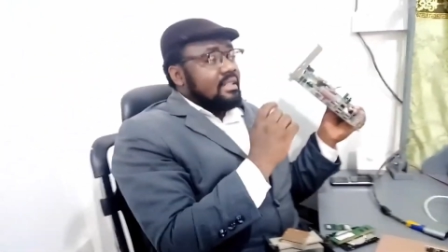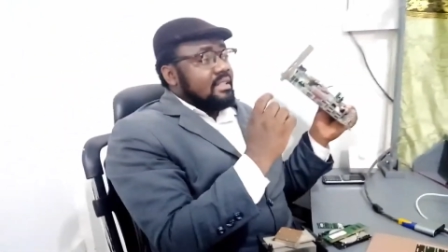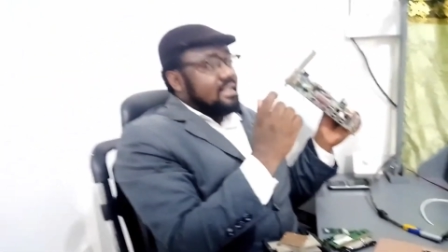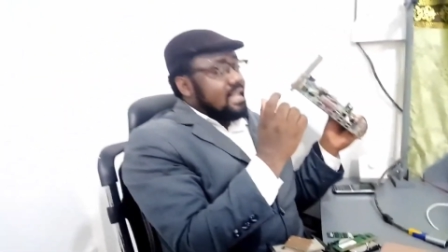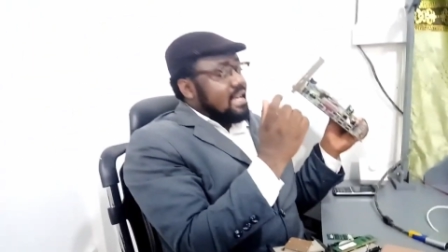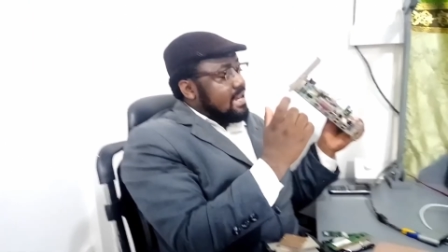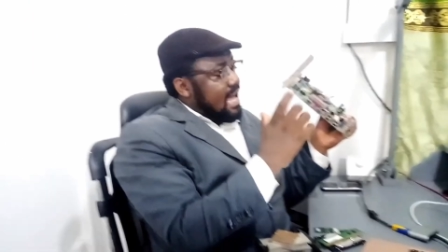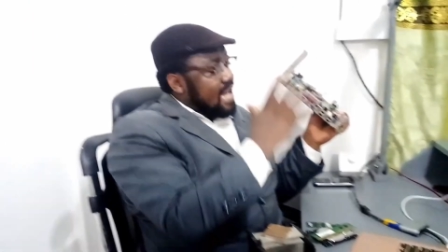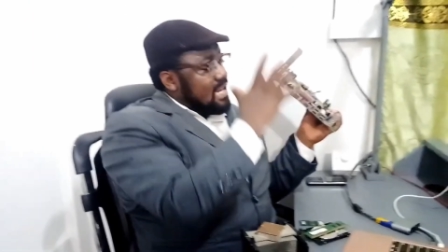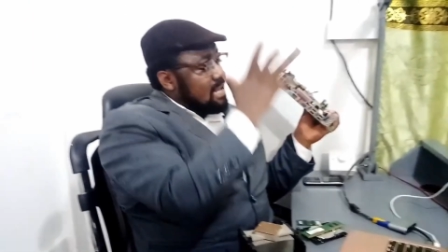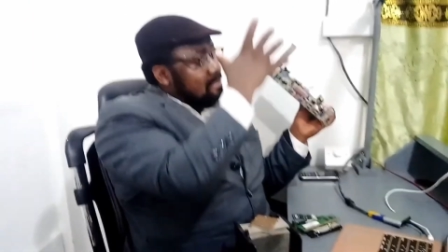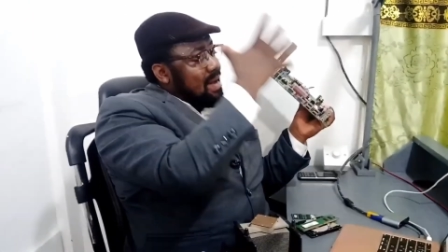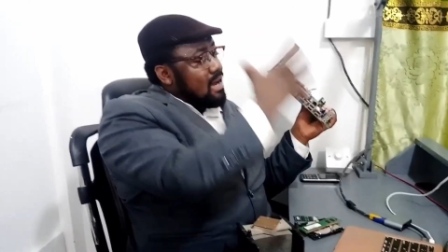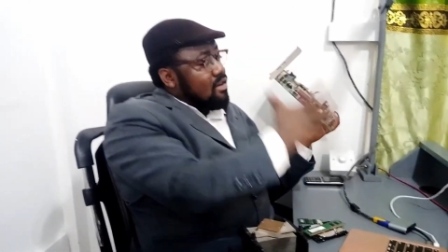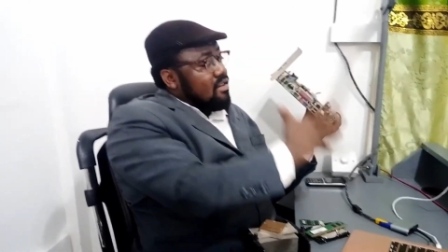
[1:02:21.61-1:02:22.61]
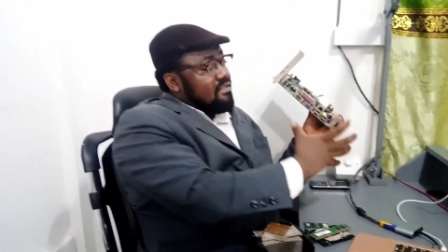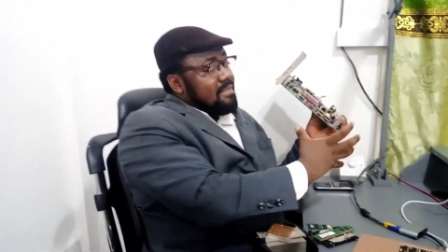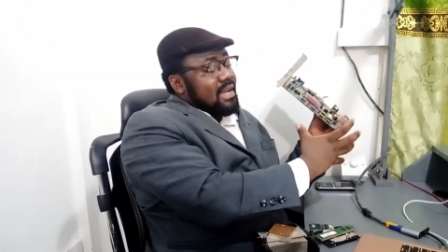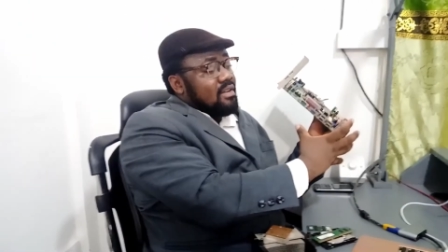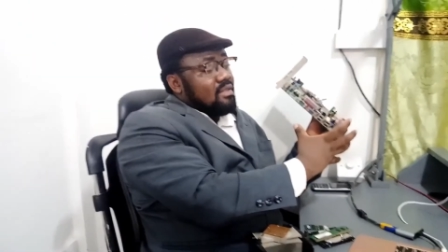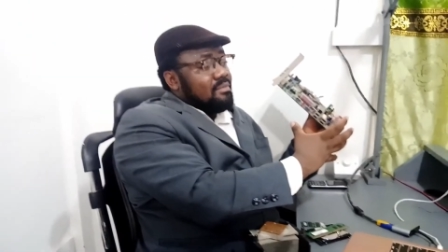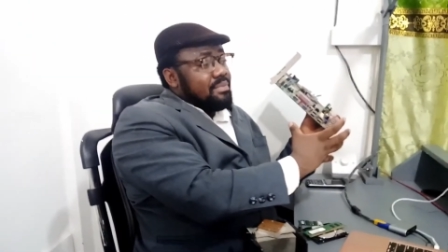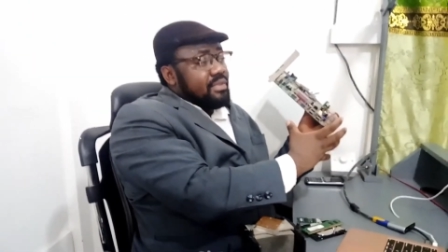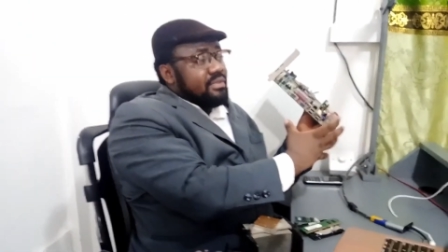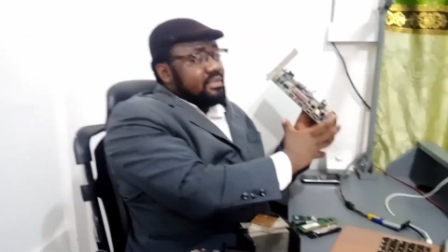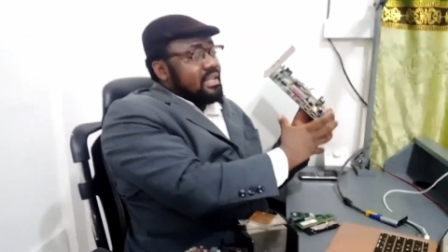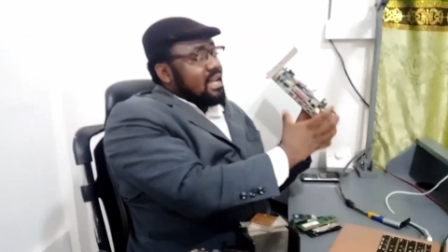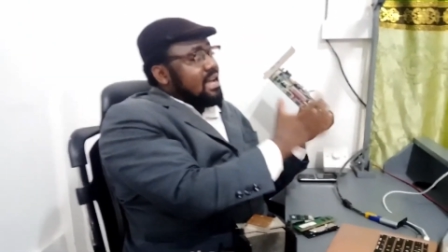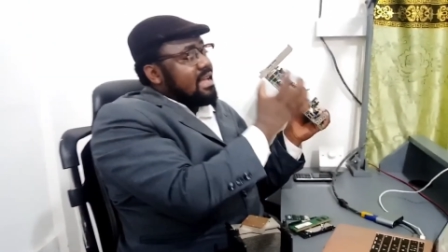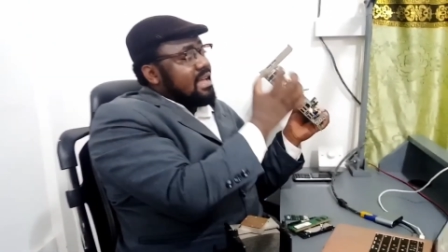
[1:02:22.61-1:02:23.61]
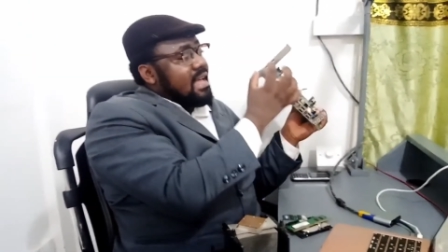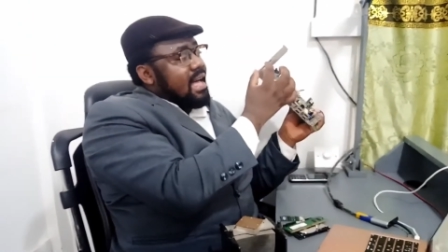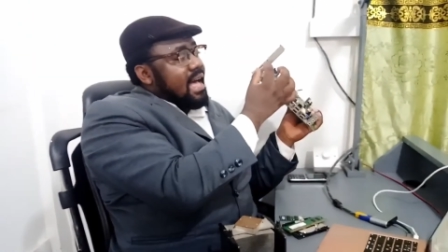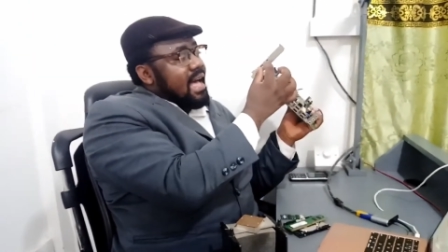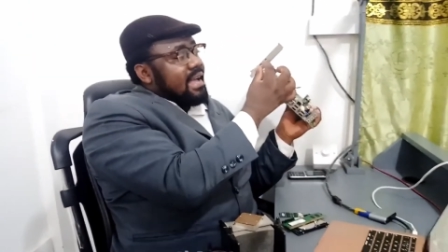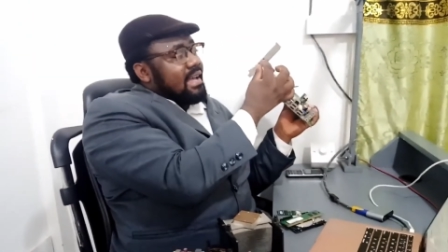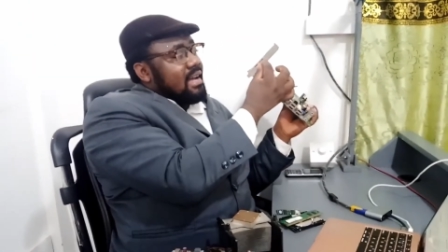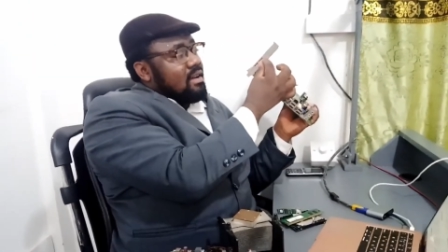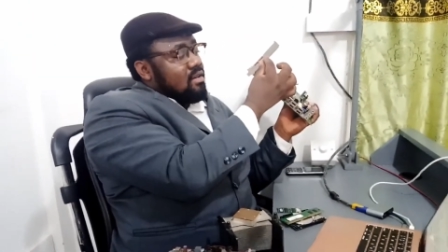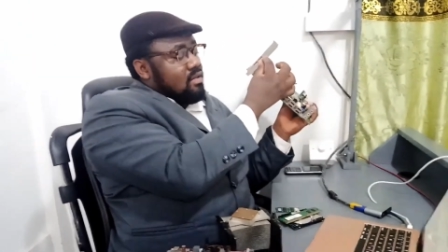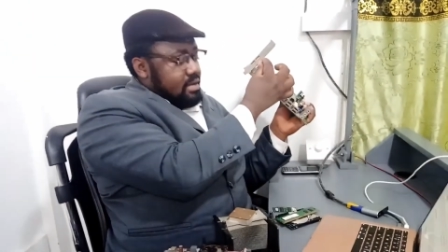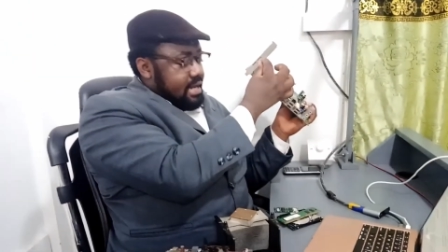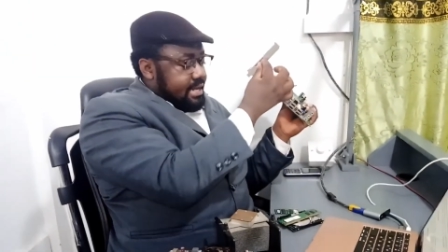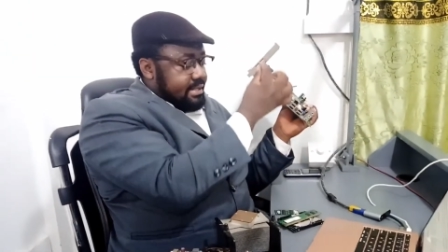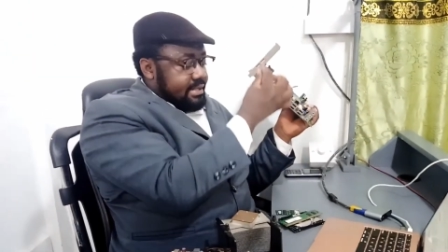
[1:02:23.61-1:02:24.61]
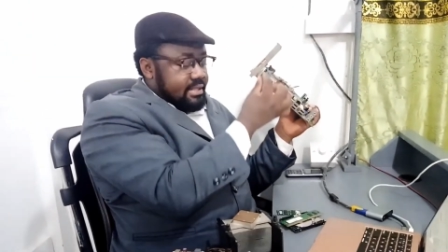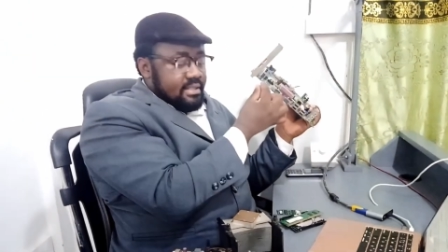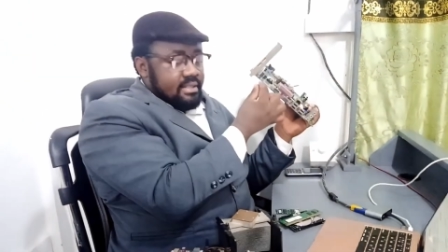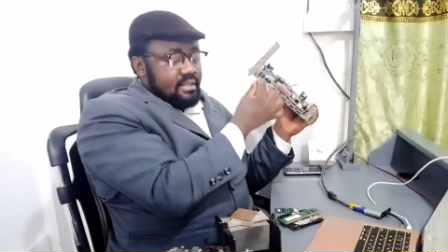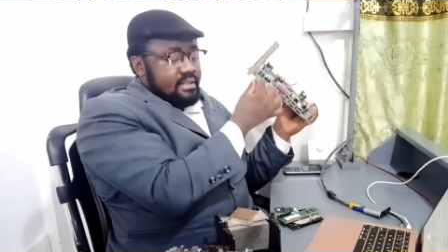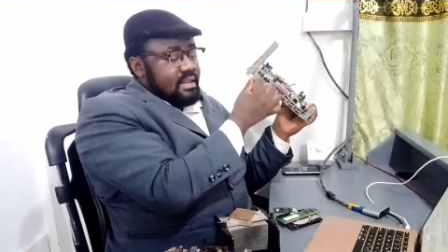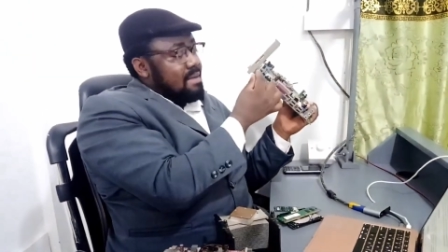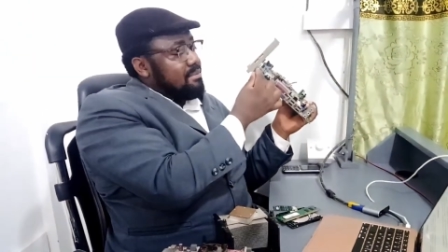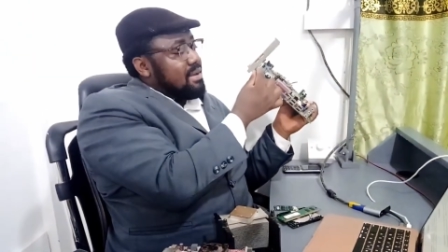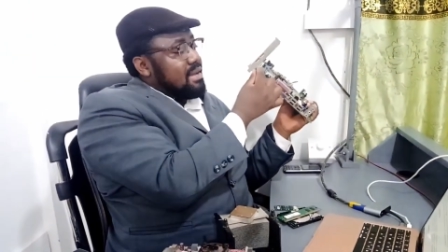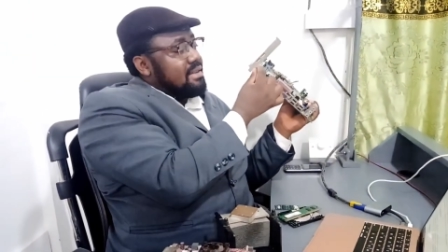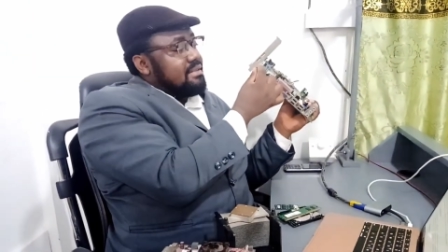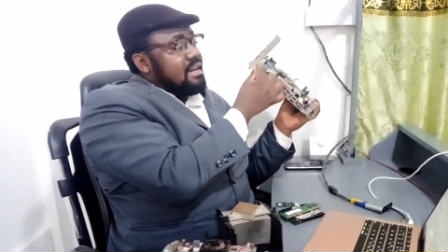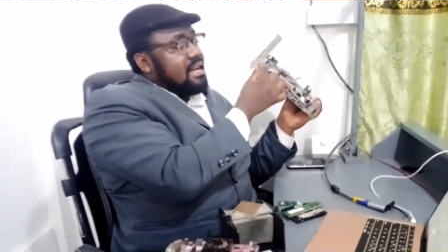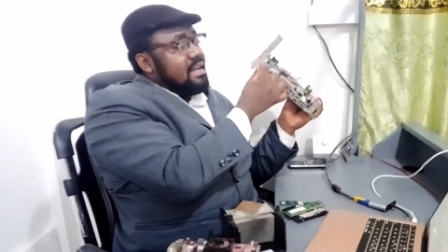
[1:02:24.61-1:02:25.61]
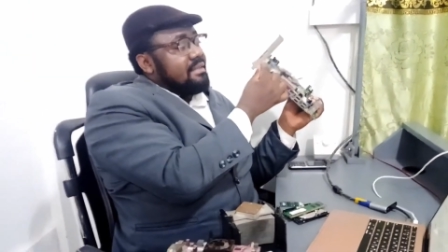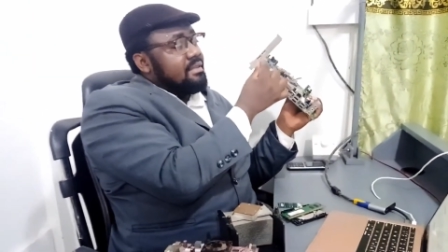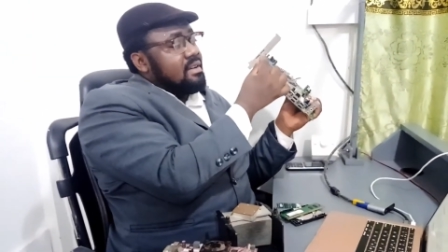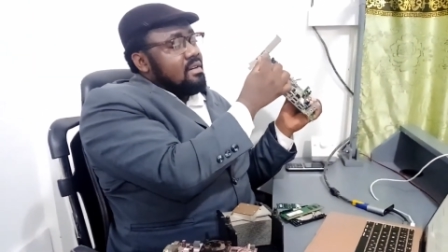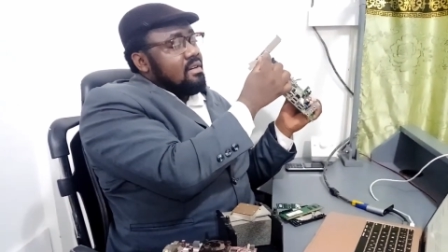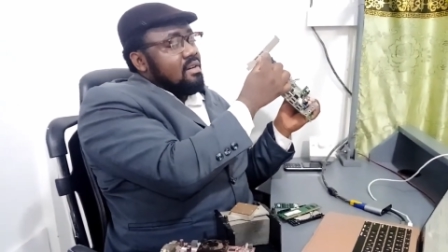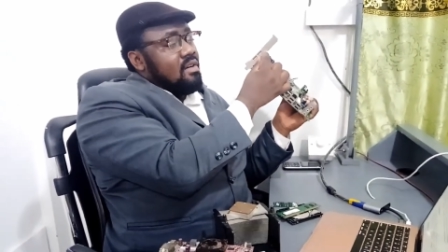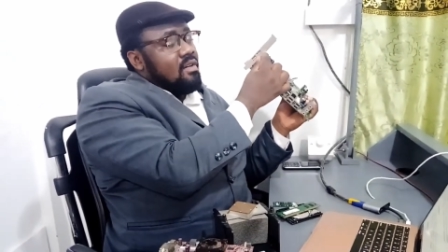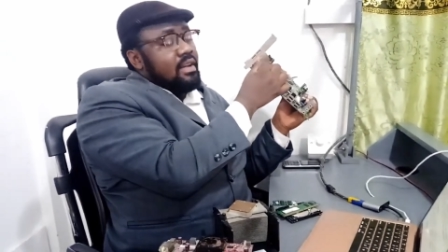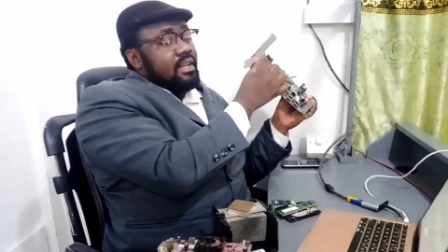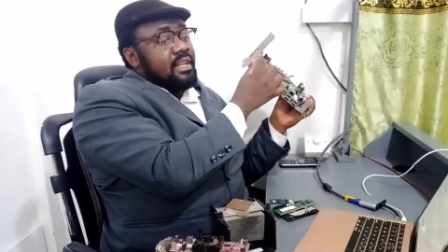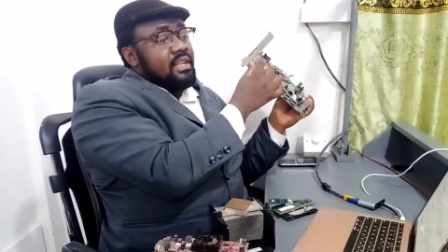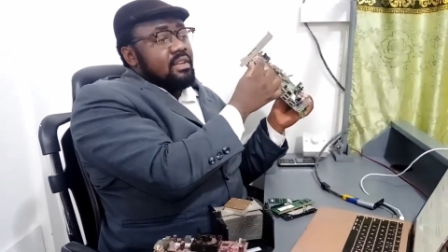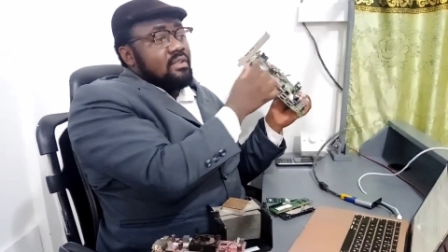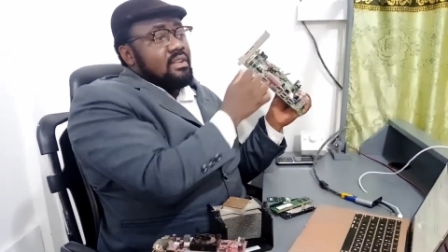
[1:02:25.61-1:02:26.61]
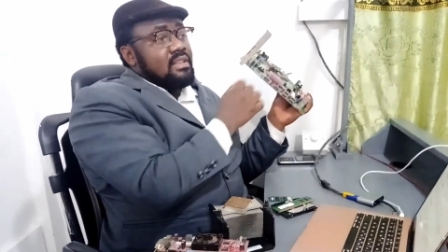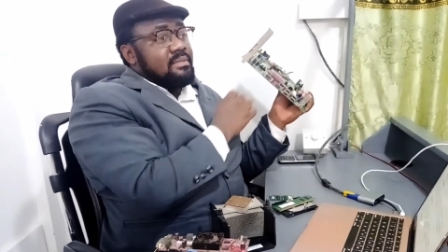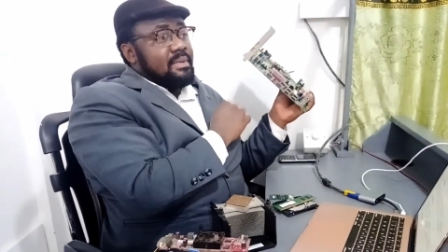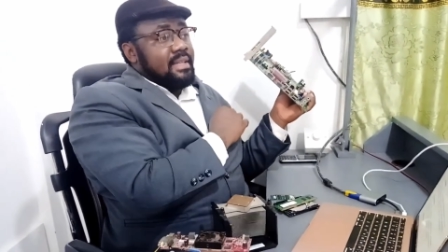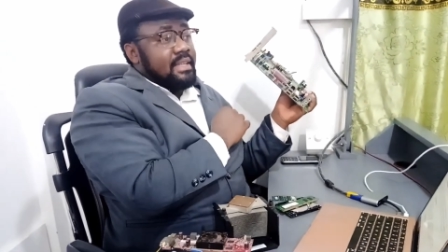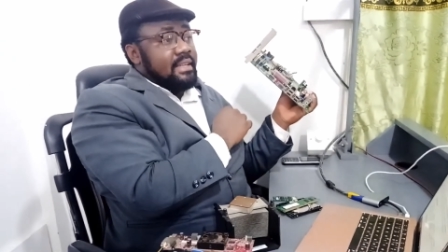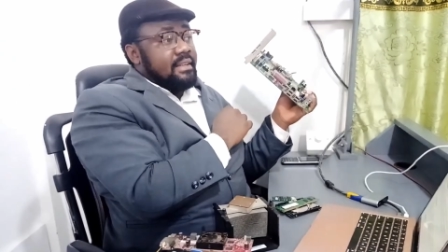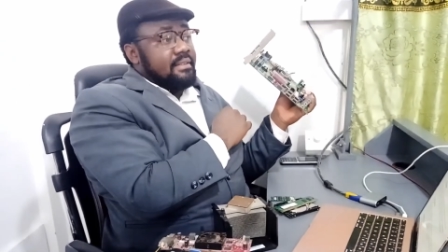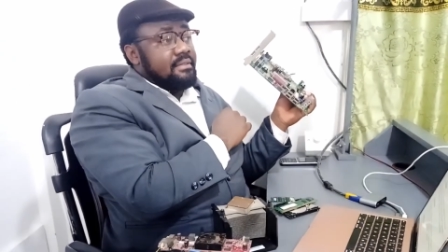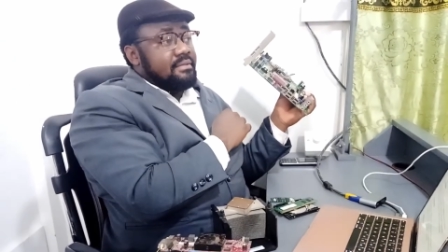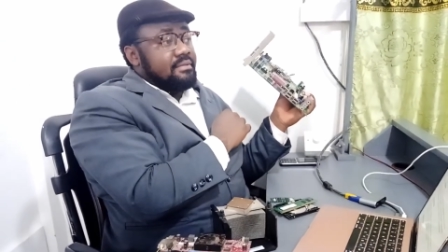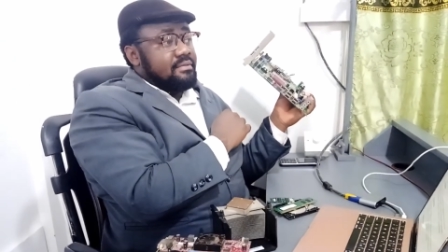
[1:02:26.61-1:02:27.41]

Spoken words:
Then at the back of my computer, I can connect a pen drive or any USB here.